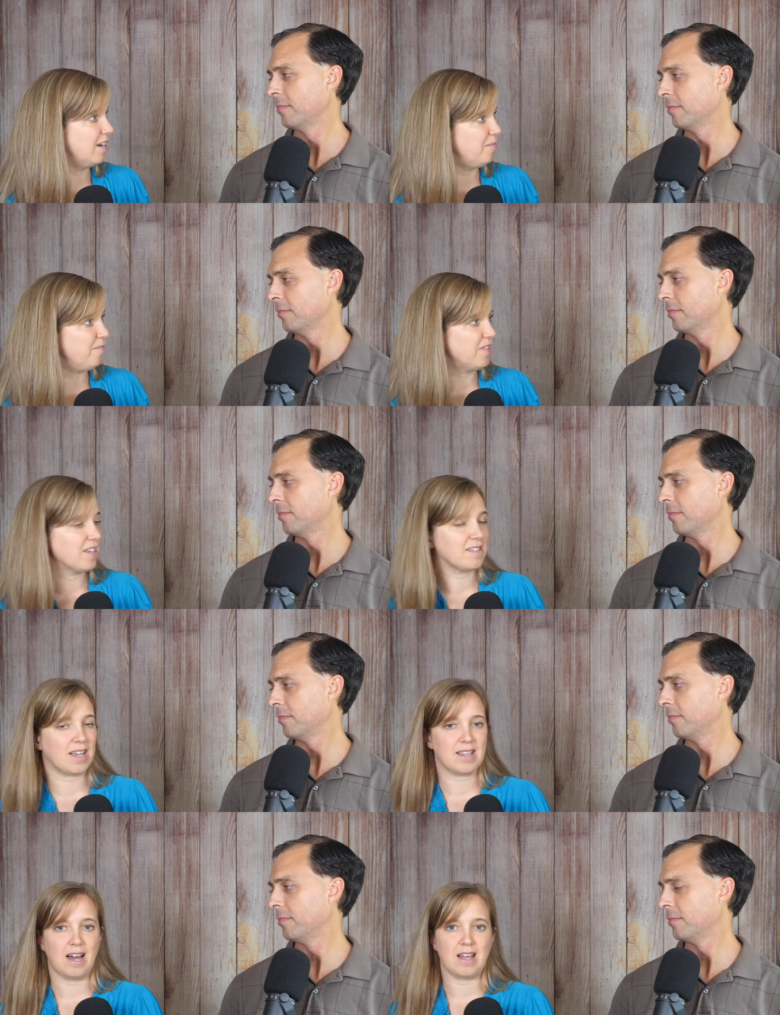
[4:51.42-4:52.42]
Speaker 1: um, things
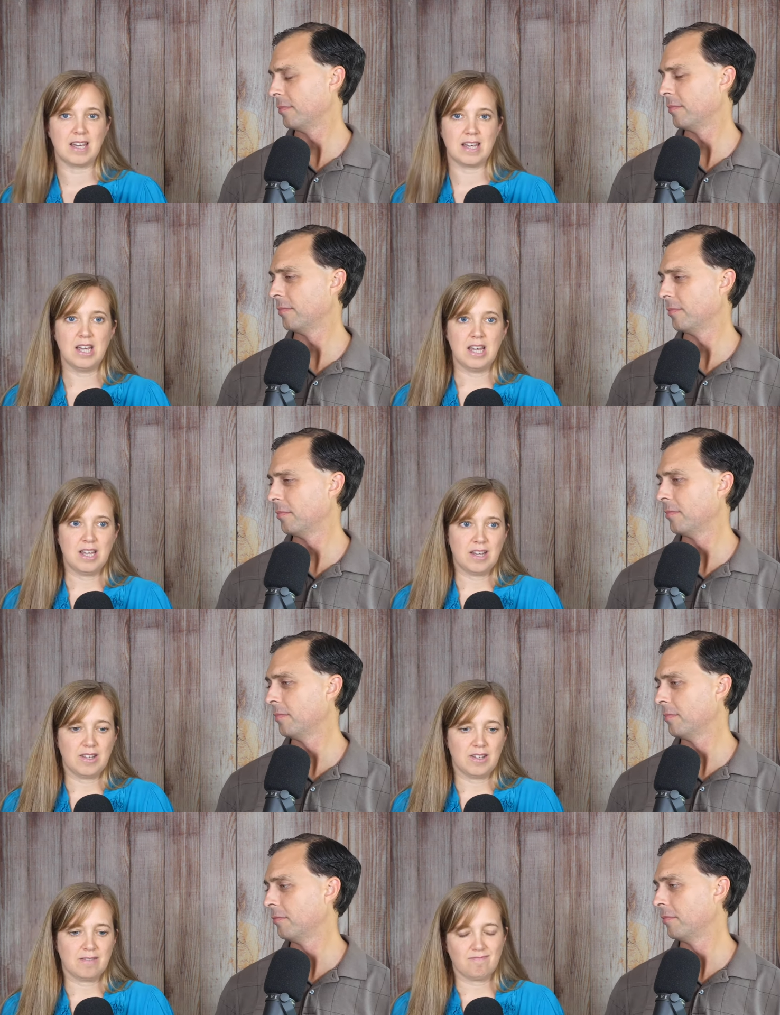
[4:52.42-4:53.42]
like that that
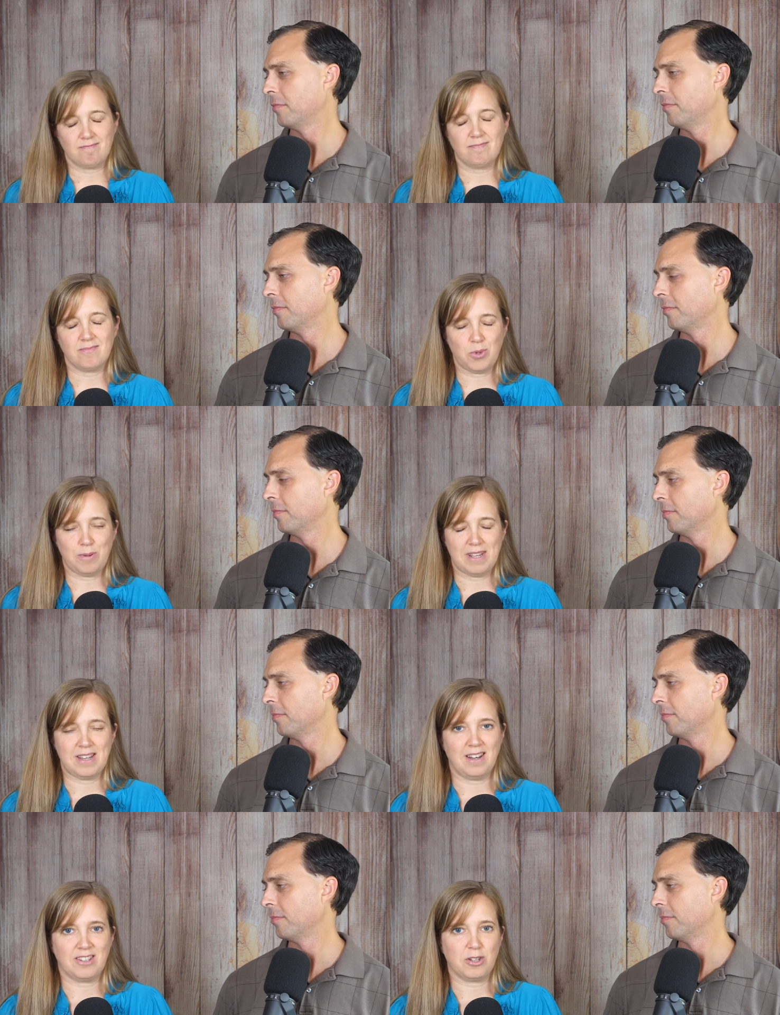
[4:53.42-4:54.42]
would
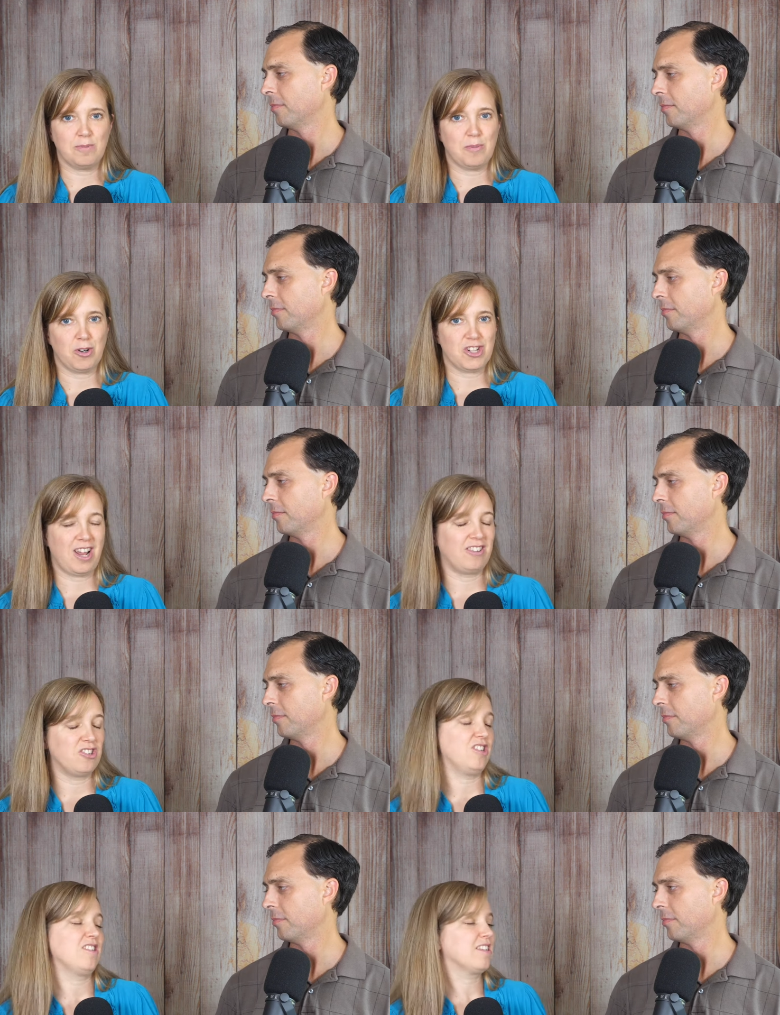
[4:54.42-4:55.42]
be a little bit more
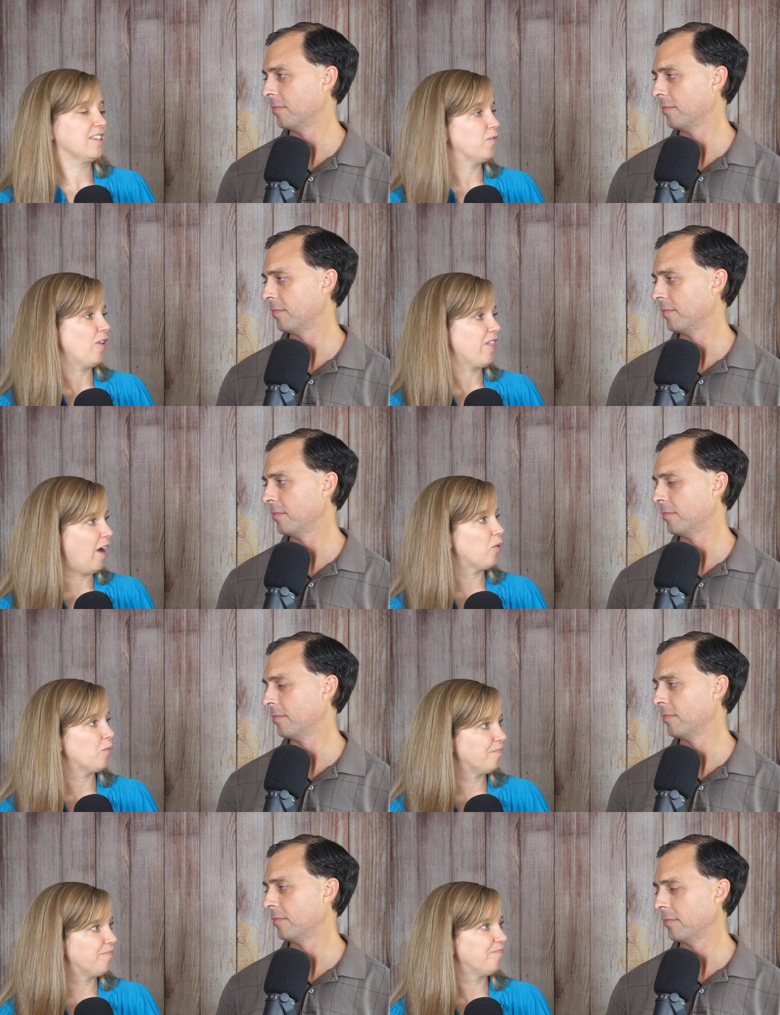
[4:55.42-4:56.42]
challenging to live
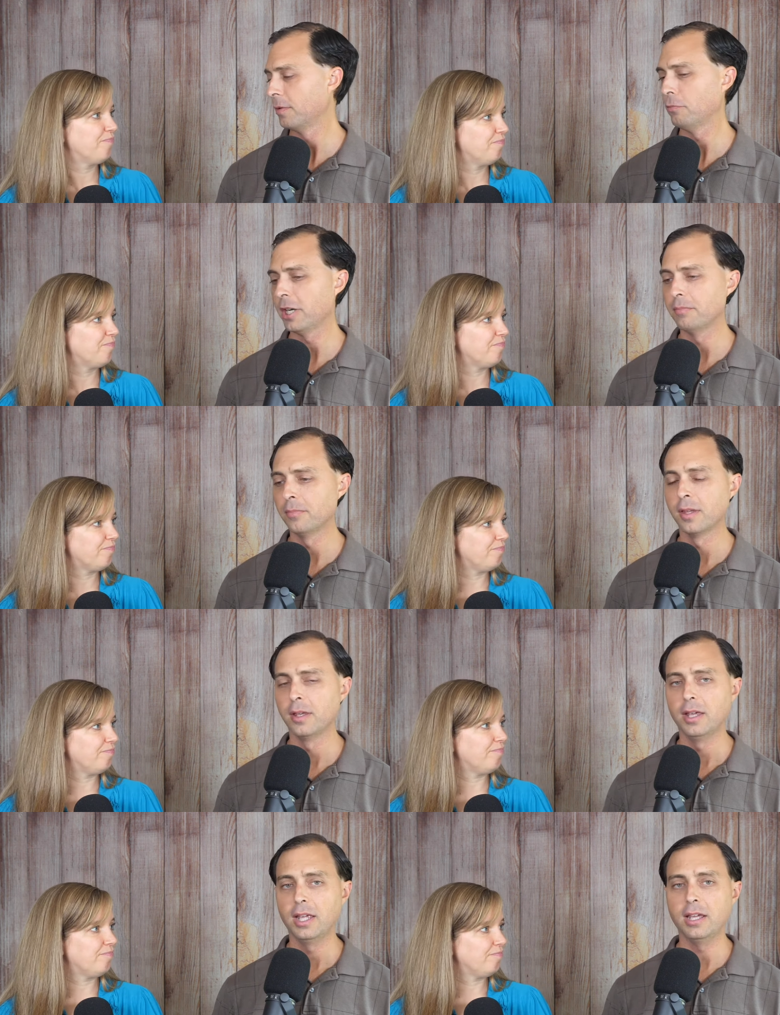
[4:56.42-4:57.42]
without
Speaker 2: right
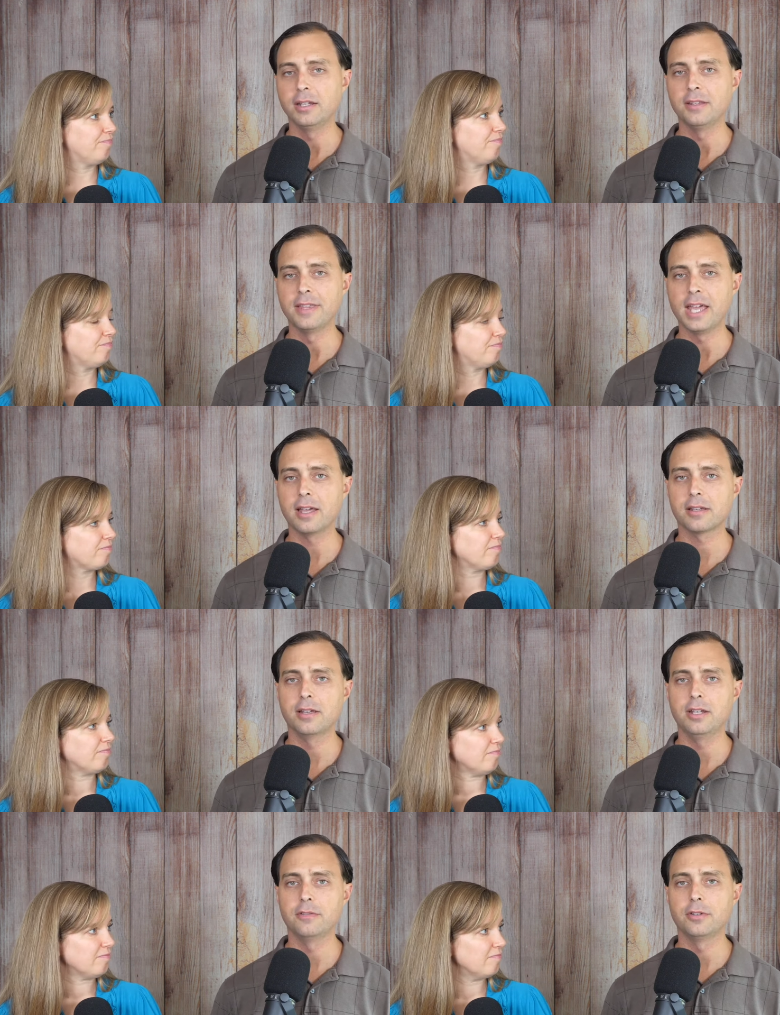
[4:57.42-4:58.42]
and in that
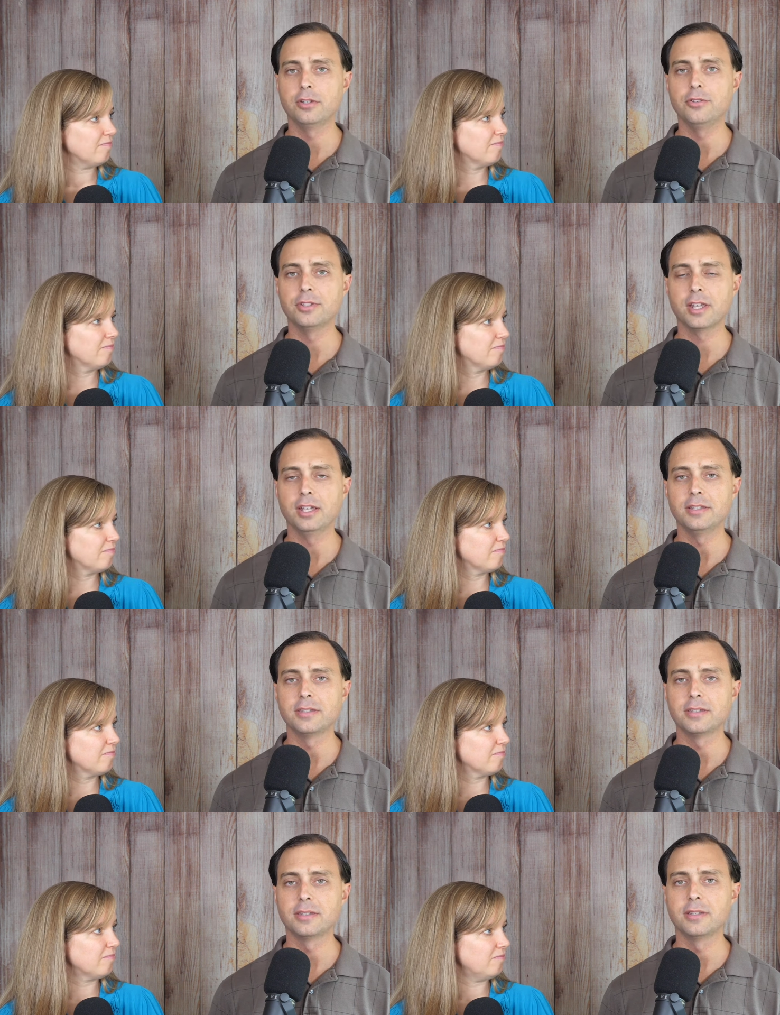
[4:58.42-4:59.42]
kind of a use
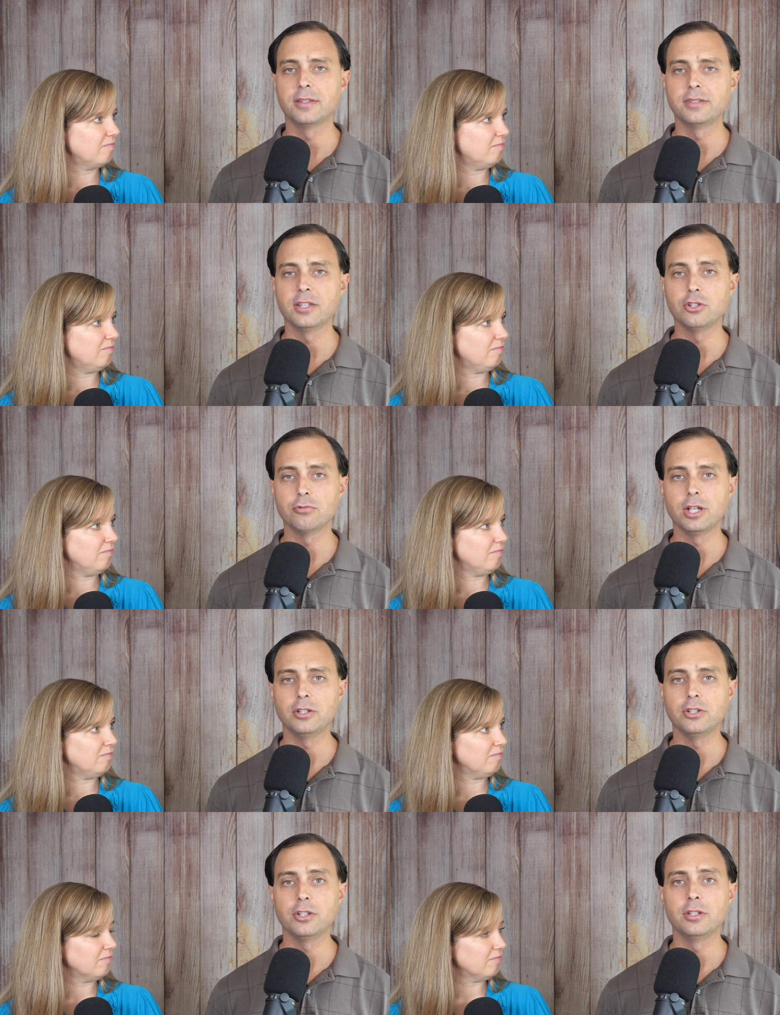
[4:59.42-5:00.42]
case
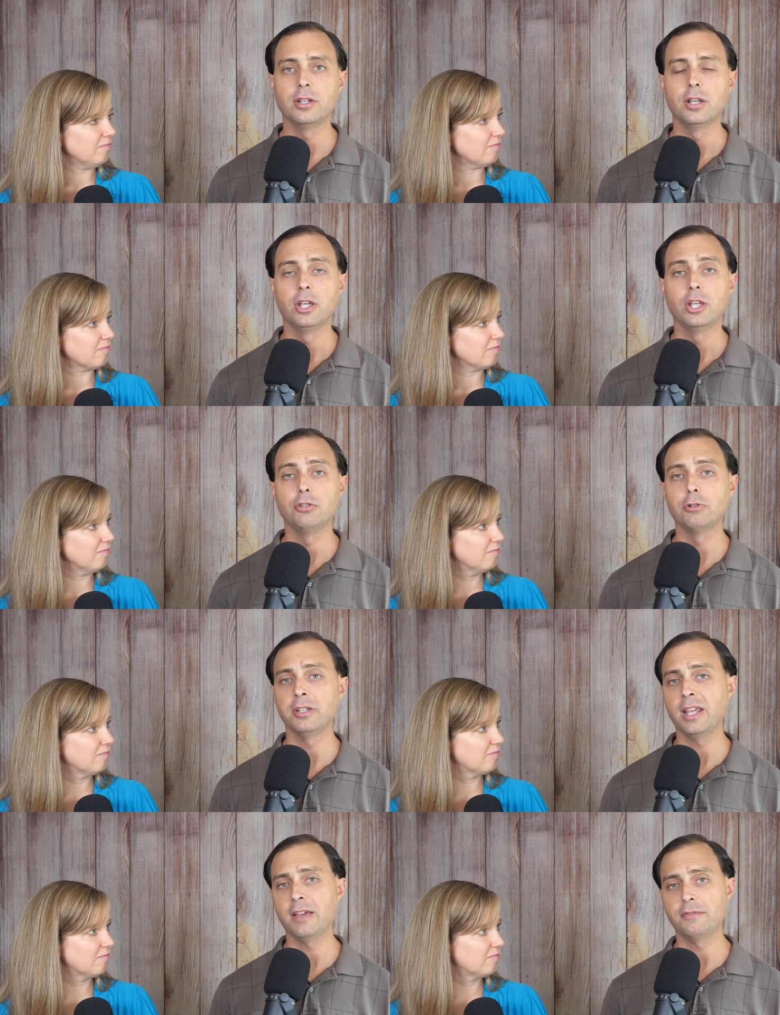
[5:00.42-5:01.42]
situation you
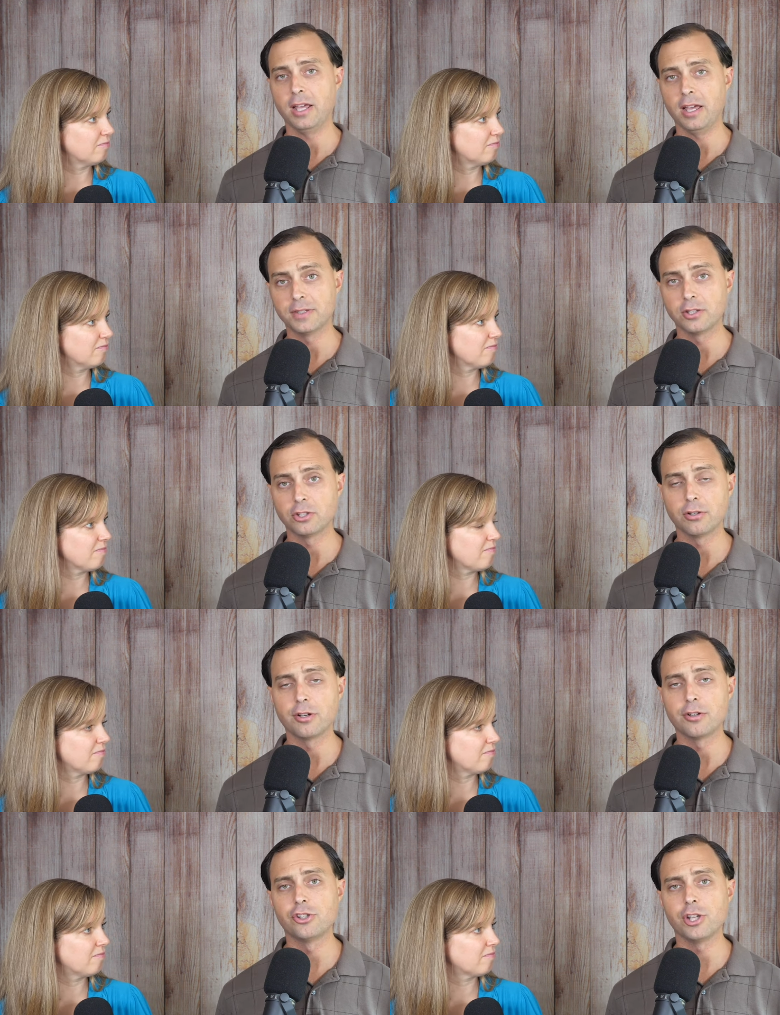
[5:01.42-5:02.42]
wouldn't have to have such a
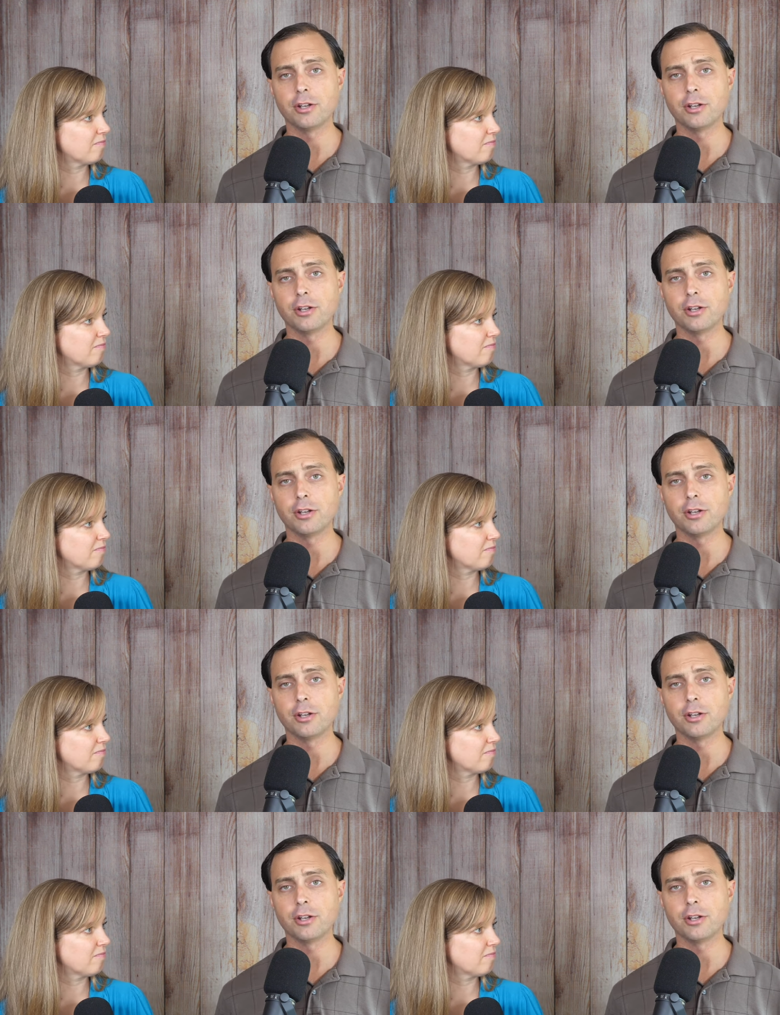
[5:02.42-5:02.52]
large